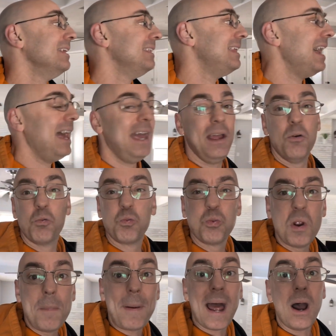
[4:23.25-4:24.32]
Did they
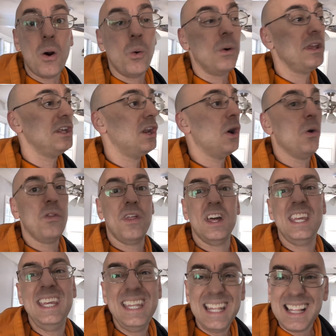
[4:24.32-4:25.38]
rip out
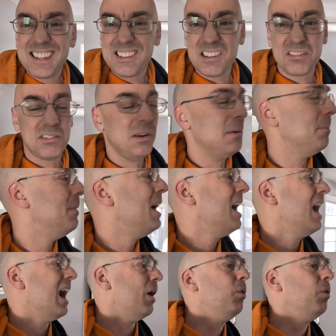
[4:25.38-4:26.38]
the heating system?